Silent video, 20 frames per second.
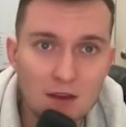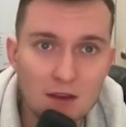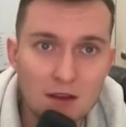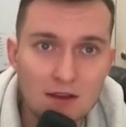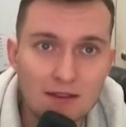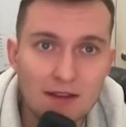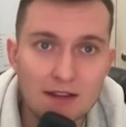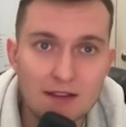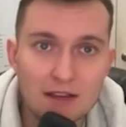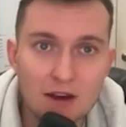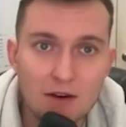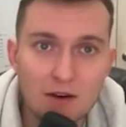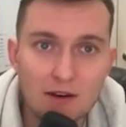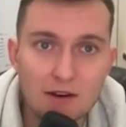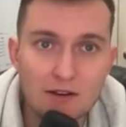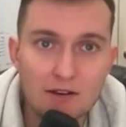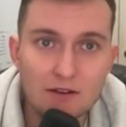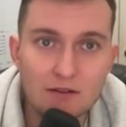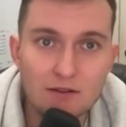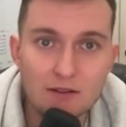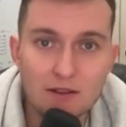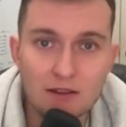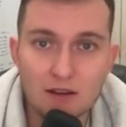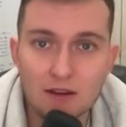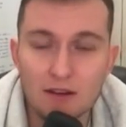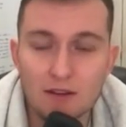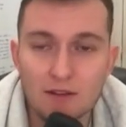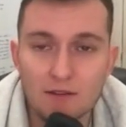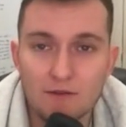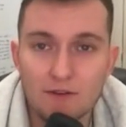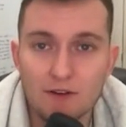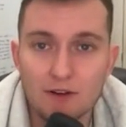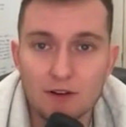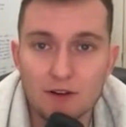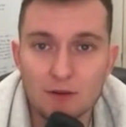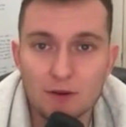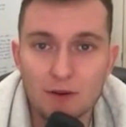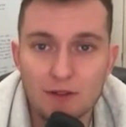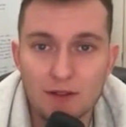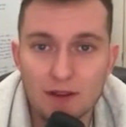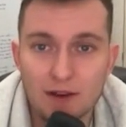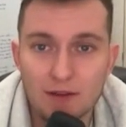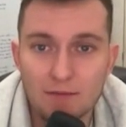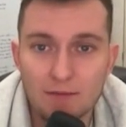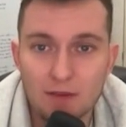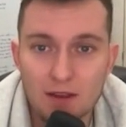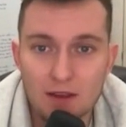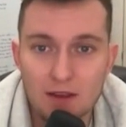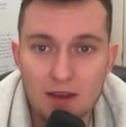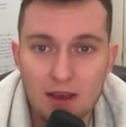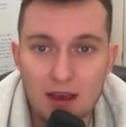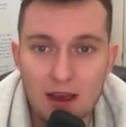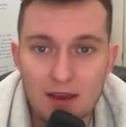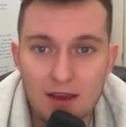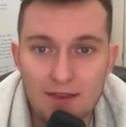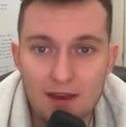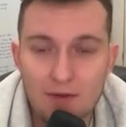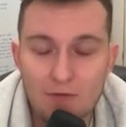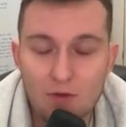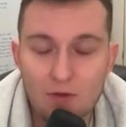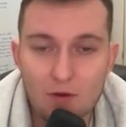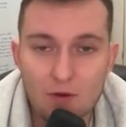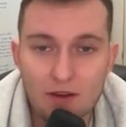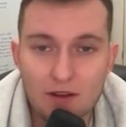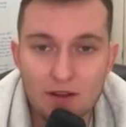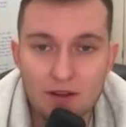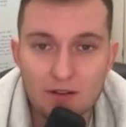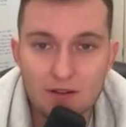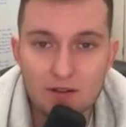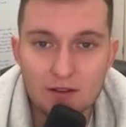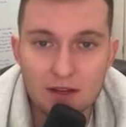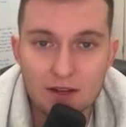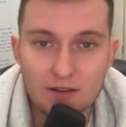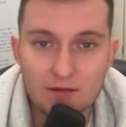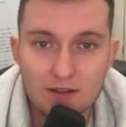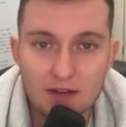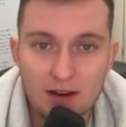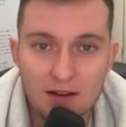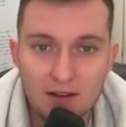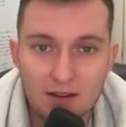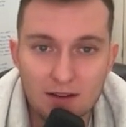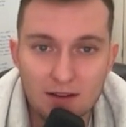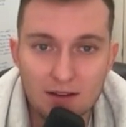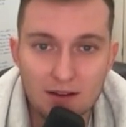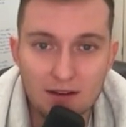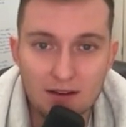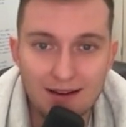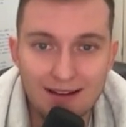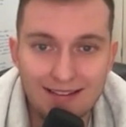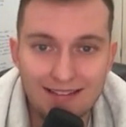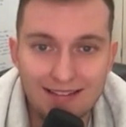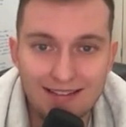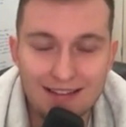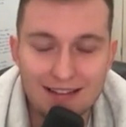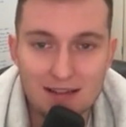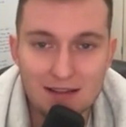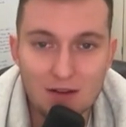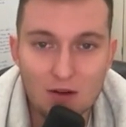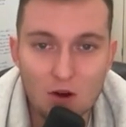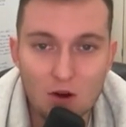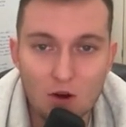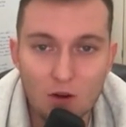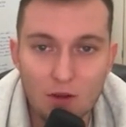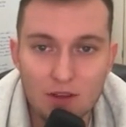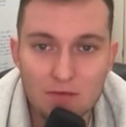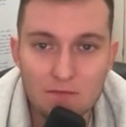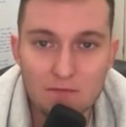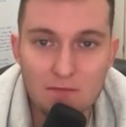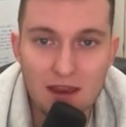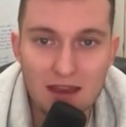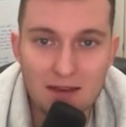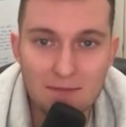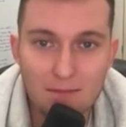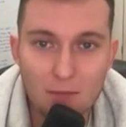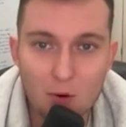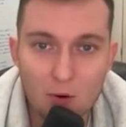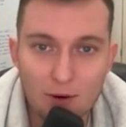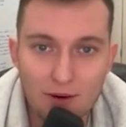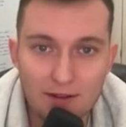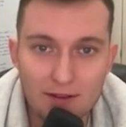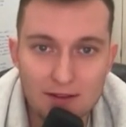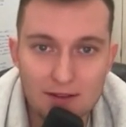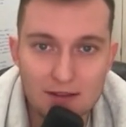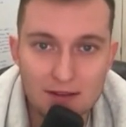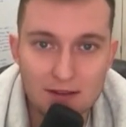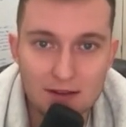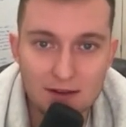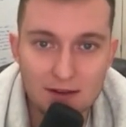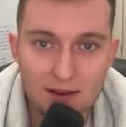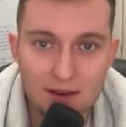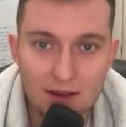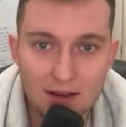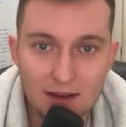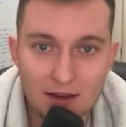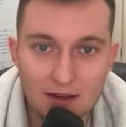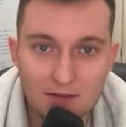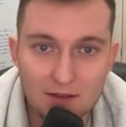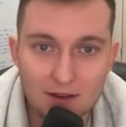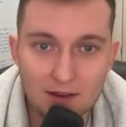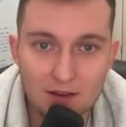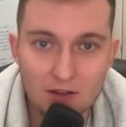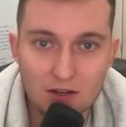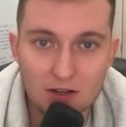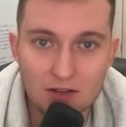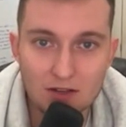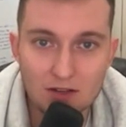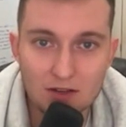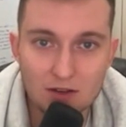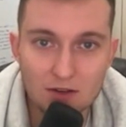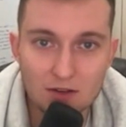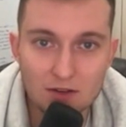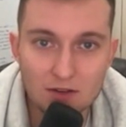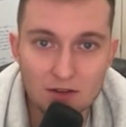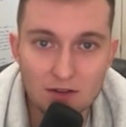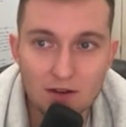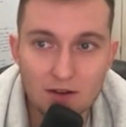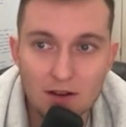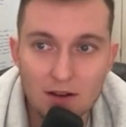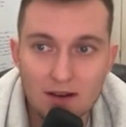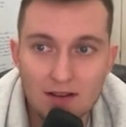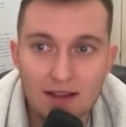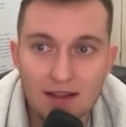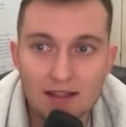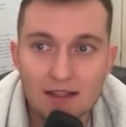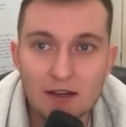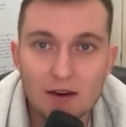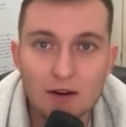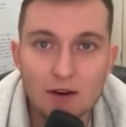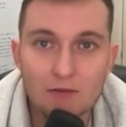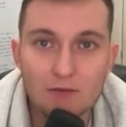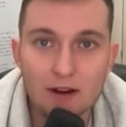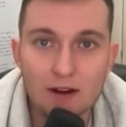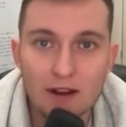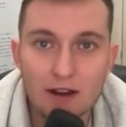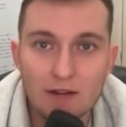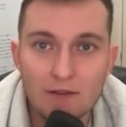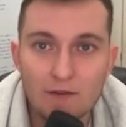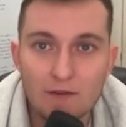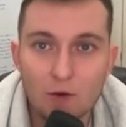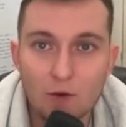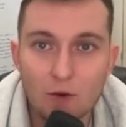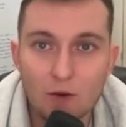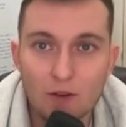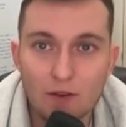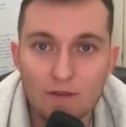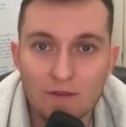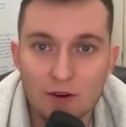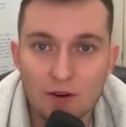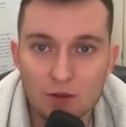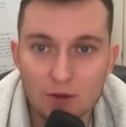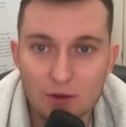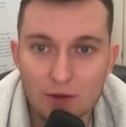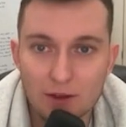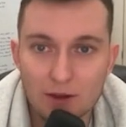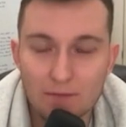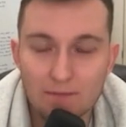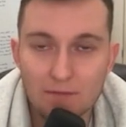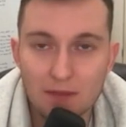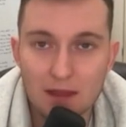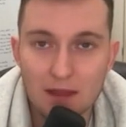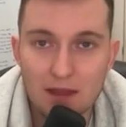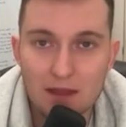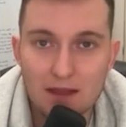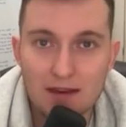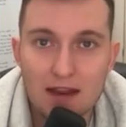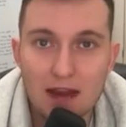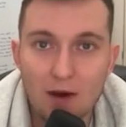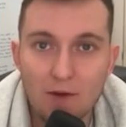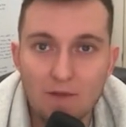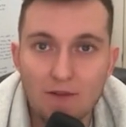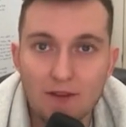that's how I do the uh, the first one there. And then what we can do is kind of dial in at least all these main points here and kind of adjust those. So that's how I'd write it for the first one there. Now for